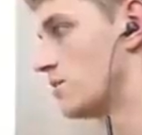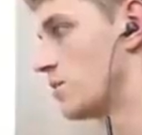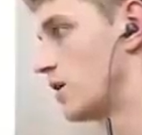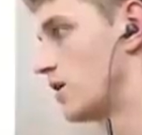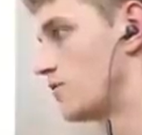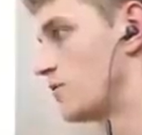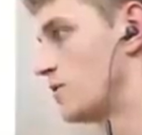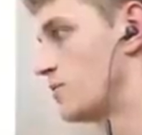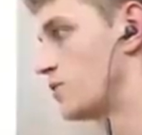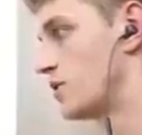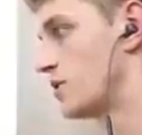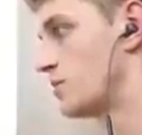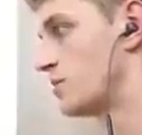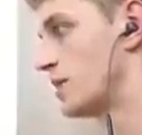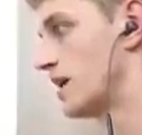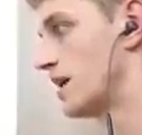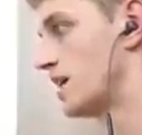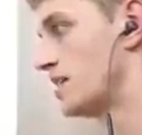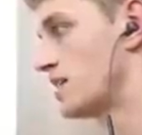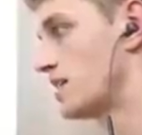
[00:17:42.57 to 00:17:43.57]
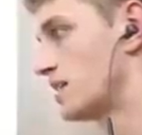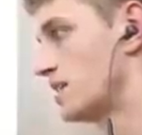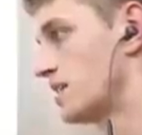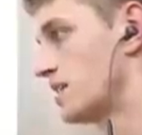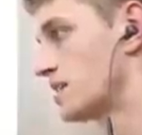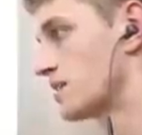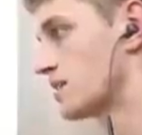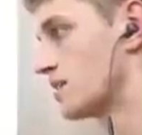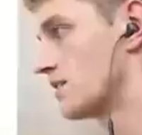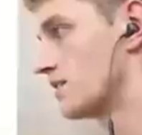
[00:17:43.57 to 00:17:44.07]
but if we put in pace,
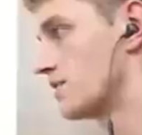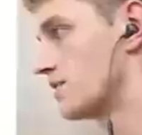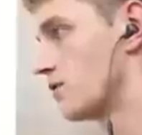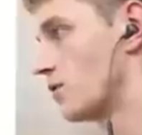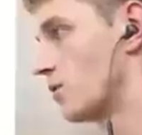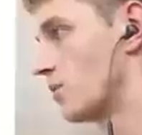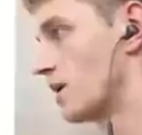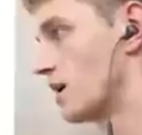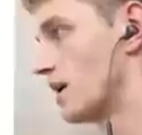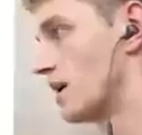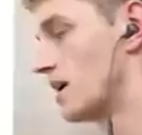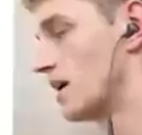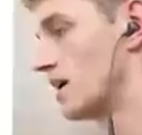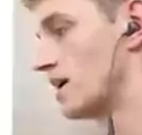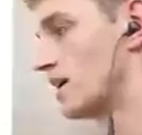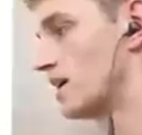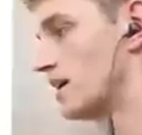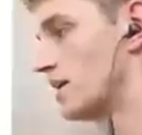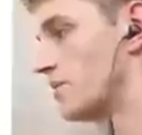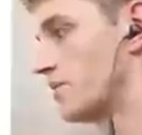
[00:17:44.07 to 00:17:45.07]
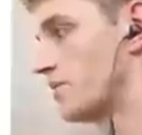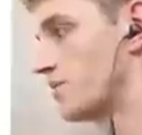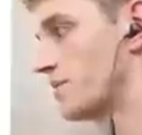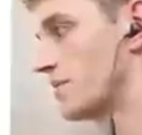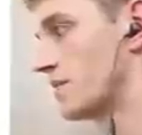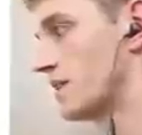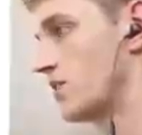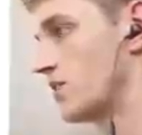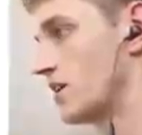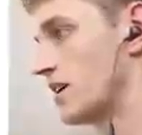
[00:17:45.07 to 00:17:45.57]
he's gonna fall behind.
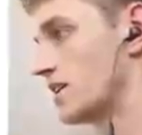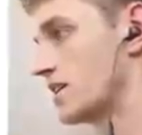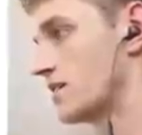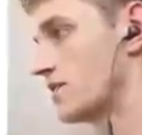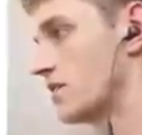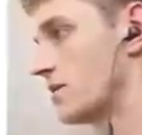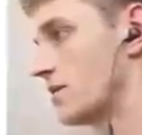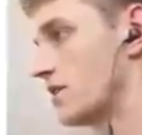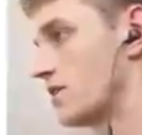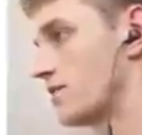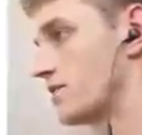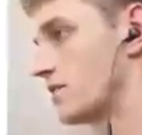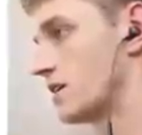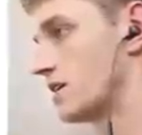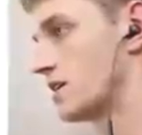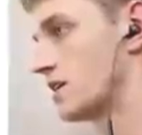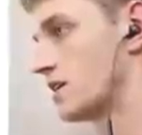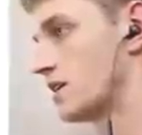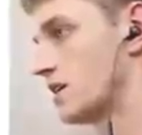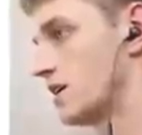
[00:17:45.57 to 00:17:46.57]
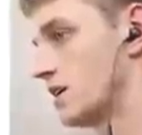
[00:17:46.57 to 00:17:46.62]
Okay, he's giving up now, I think.